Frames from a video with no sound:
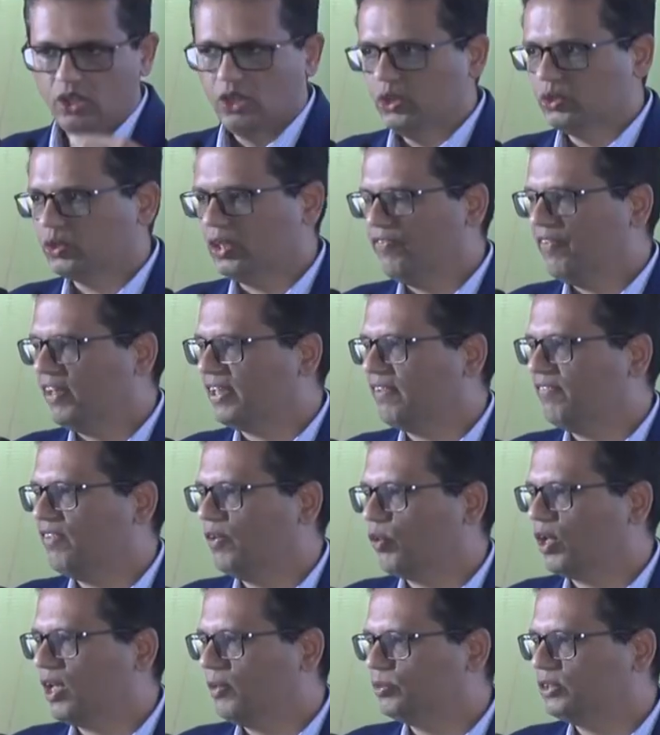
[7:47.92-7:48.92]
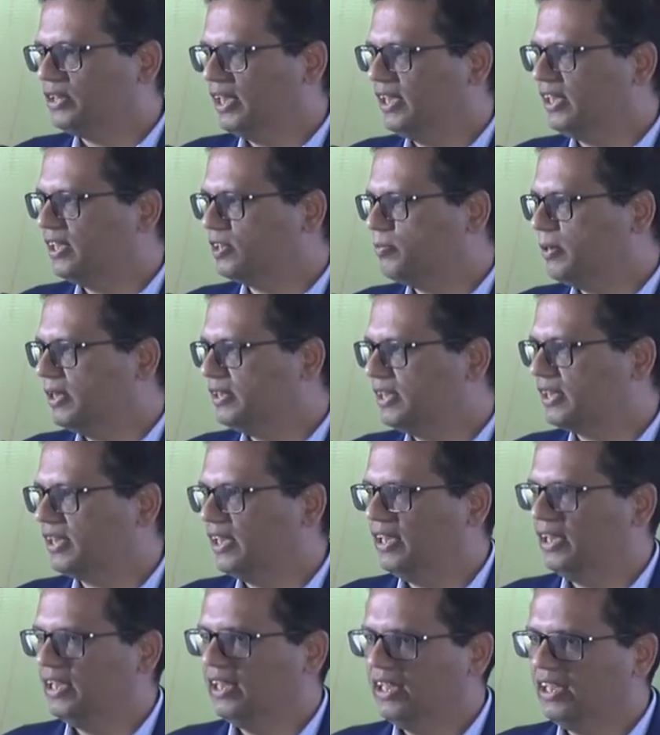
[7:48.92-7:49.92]
So effectively what I'm saying is
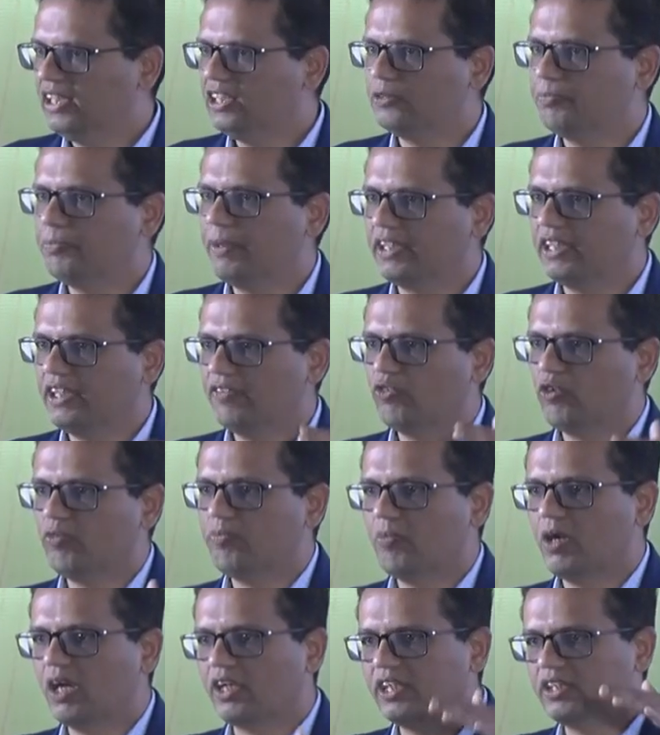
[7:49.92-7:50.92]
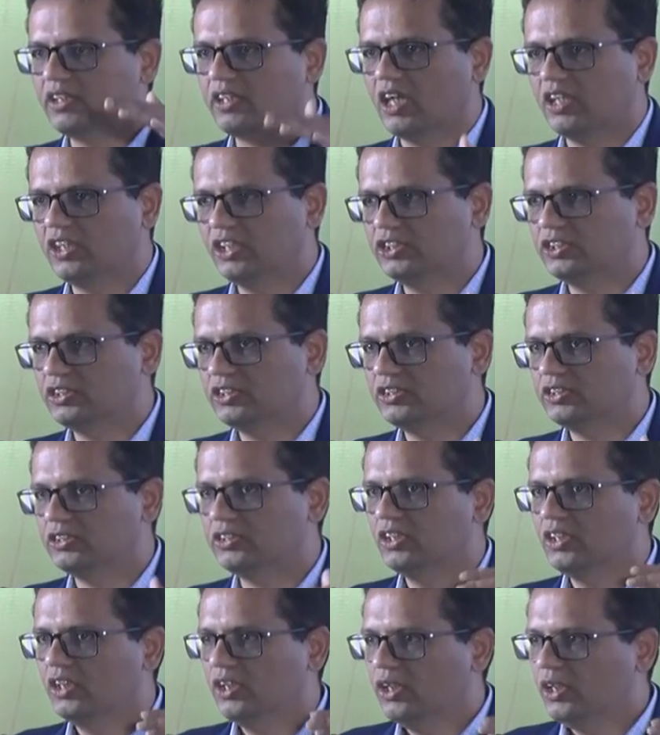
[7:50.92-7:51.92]
basically irrespective of market conditions,
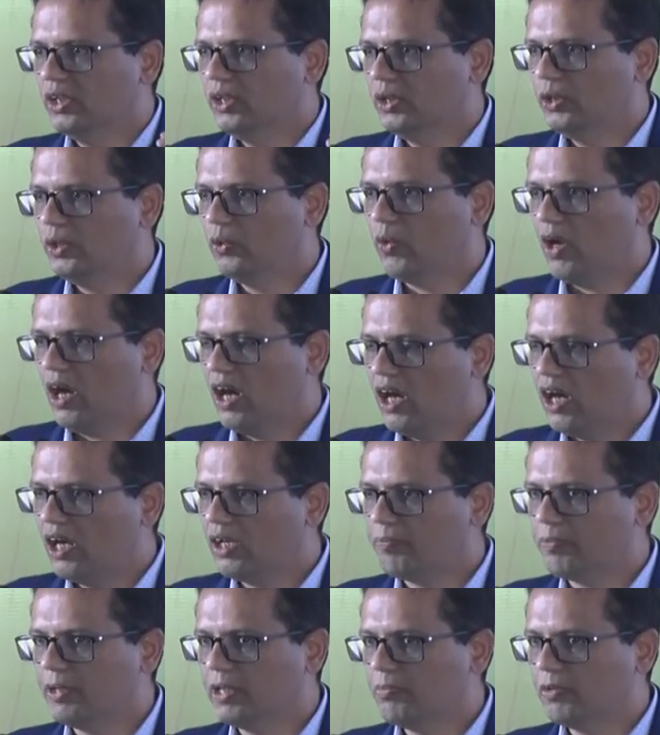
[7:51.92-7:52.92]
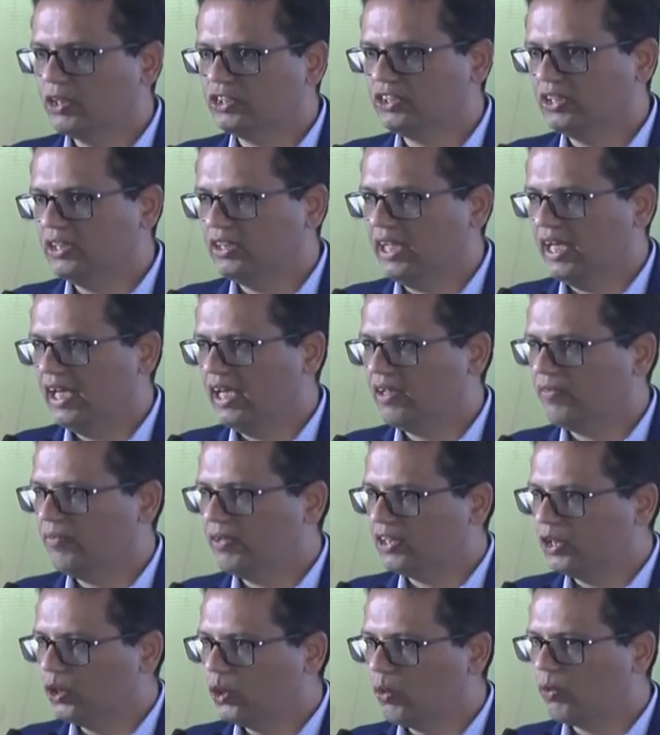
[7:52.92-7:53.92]
you are pretty much in there
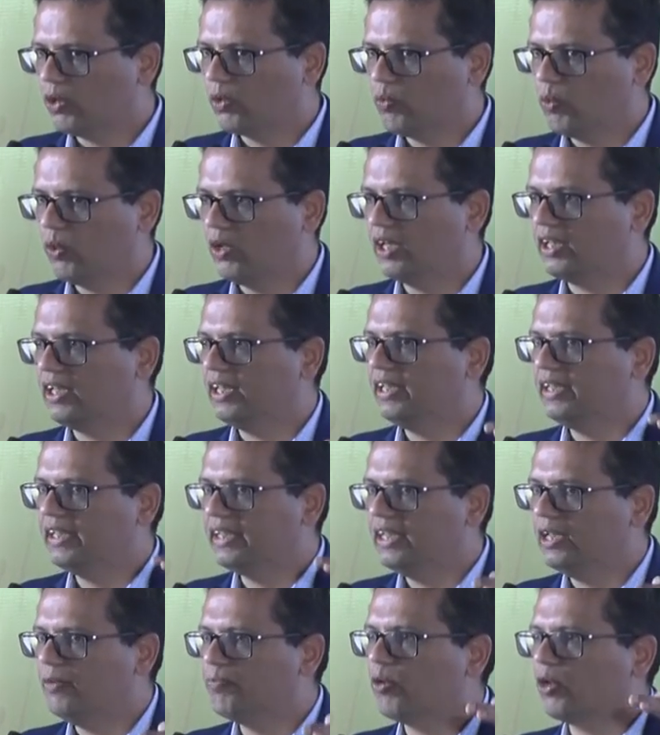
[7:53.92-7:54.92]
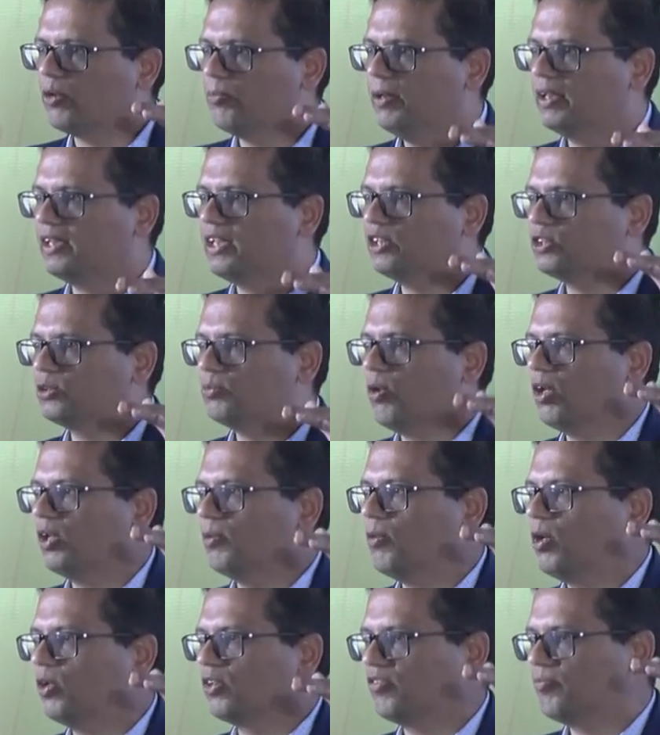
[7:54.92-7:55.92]
with lower volatility, keep on making small
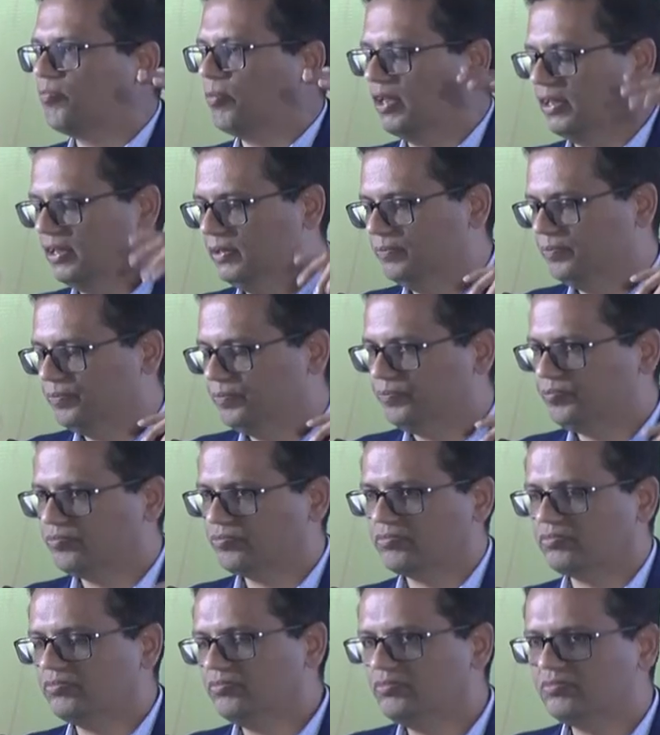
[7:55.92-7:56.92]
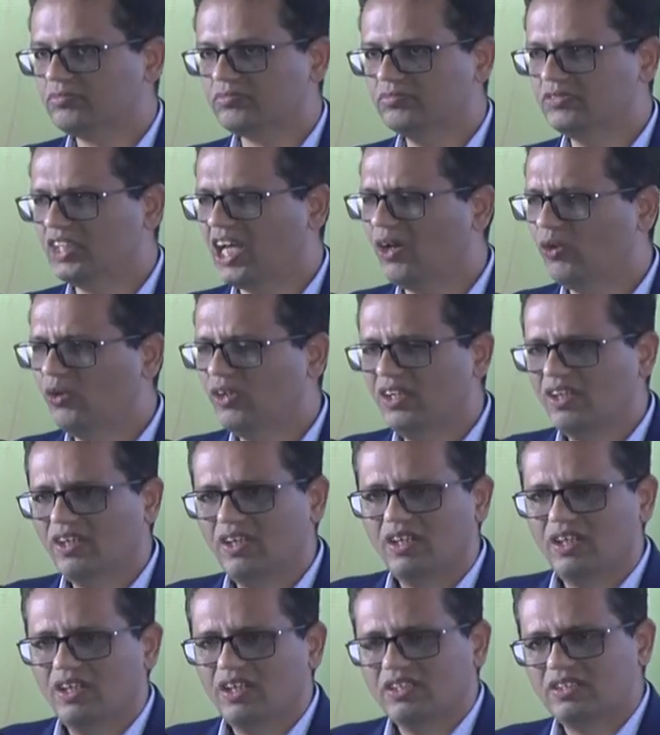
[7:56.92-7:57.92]
amount of money. Now,
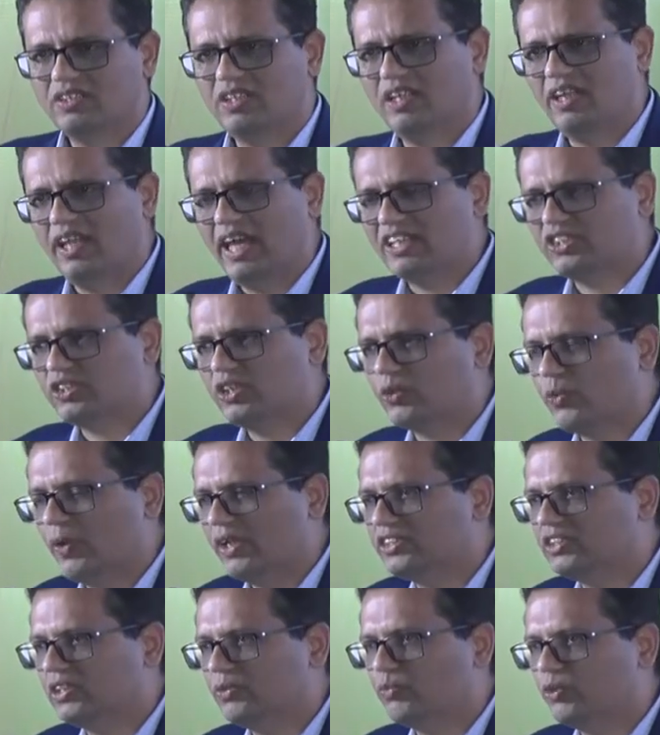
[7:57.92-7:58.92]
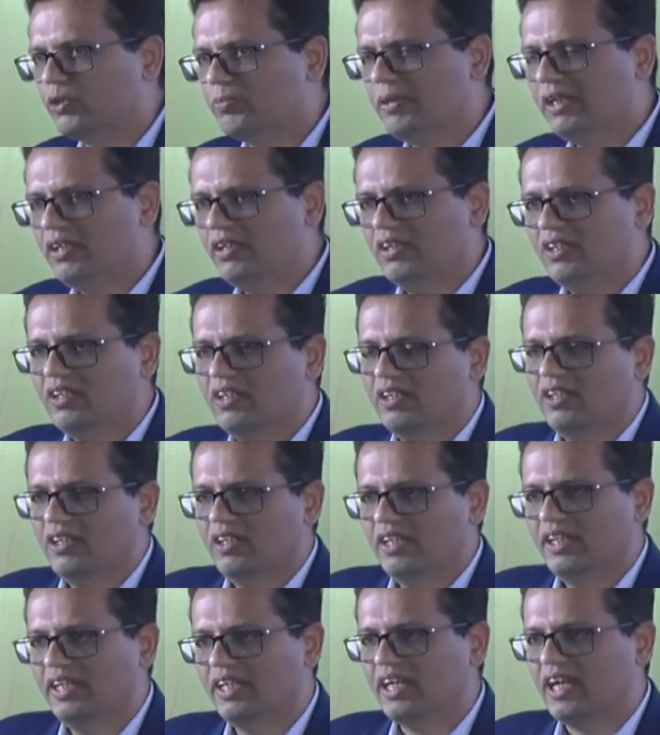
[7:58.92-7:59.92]
the natural question would be,
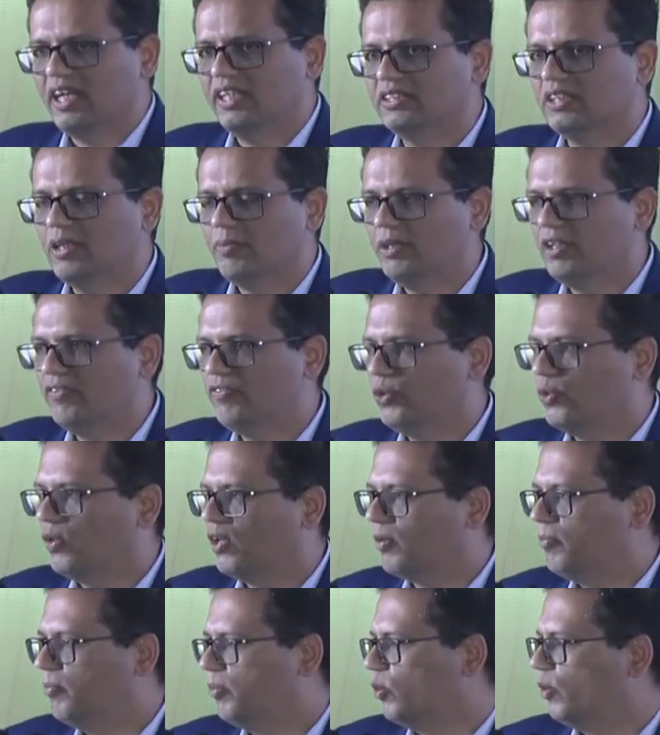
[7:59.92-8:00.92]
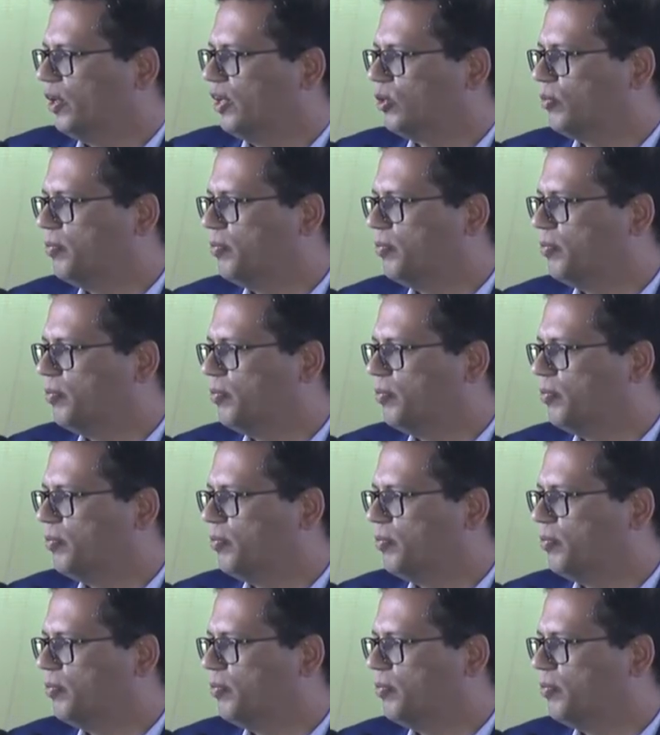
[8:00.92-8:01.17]
hey guys, I mean, if you are going to